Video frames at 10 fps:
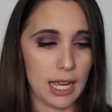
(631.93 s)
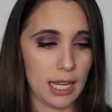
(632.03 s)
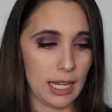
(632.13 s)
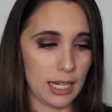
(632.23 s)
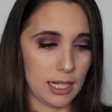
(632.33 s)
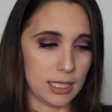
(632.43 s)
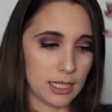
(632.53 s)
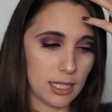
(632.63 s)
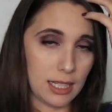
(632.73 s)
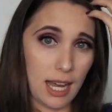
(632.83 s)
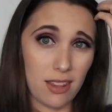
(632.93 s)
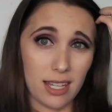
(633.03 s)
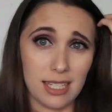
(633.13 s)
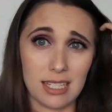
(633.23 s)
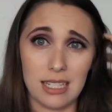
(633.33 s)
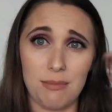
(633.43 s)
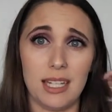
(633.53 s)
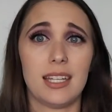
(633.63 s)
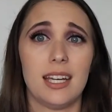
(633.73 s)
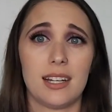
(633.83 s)
And now that Eat Sleep
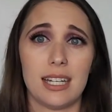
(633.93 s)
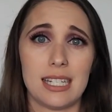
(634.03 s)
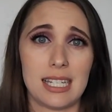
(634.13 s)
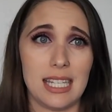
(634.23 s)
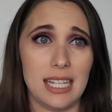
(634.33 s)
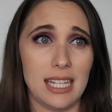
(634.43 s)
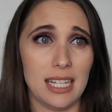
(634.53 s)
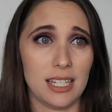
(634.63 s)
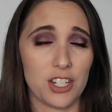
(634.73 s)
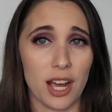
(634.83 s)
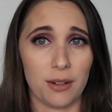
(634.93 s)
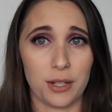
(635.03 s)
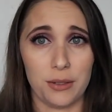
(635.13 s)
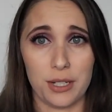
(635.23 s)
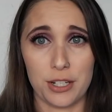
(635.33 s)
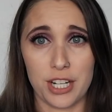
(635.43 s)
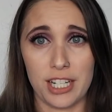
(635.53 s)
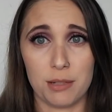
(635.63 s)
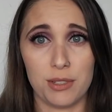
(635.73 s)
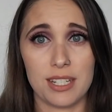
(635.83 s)
Knit carries the ChiaoGoo
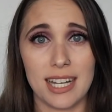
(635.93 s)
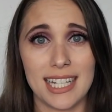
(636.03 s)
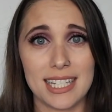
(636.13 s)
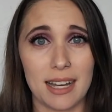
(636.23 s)
interchangeable sets,